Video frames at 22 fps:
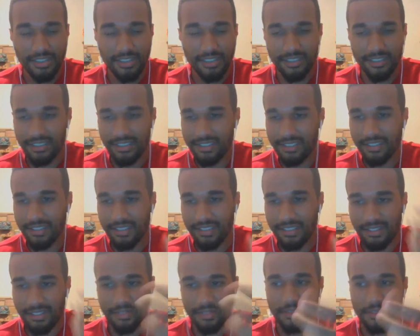he's like their
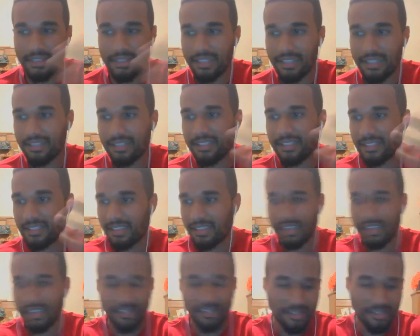lead
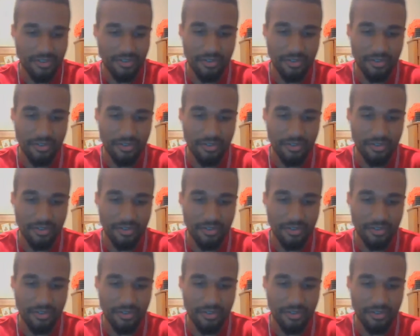technical